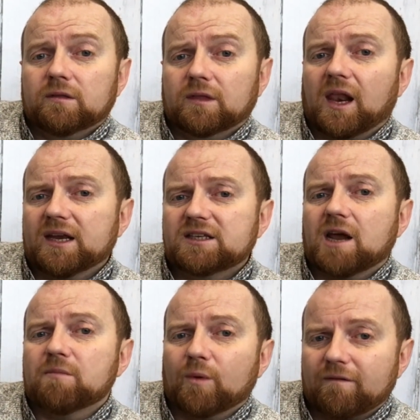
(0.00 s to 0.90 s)
the last
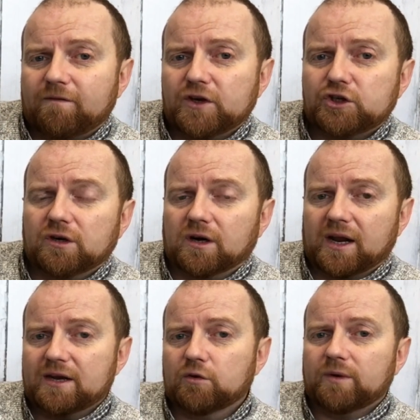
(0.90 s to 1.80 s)
time I went fishing and
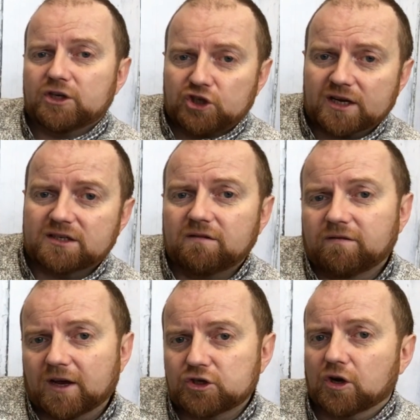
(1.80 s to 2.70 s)
I ended up with this chest
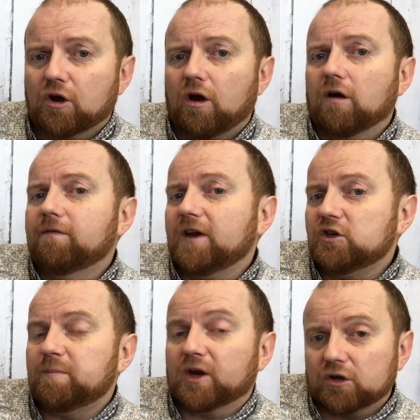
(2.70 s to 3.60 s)
infection, I caught a
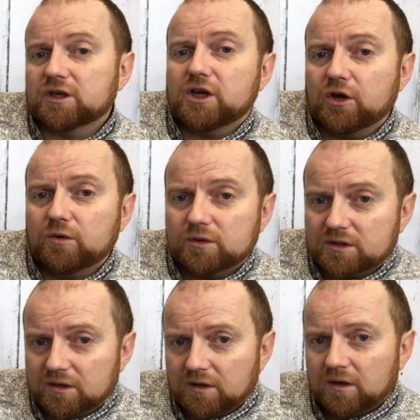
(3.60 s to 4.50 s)
fish because I
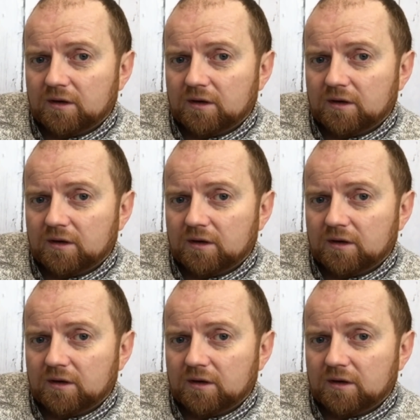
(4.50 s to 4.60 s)
used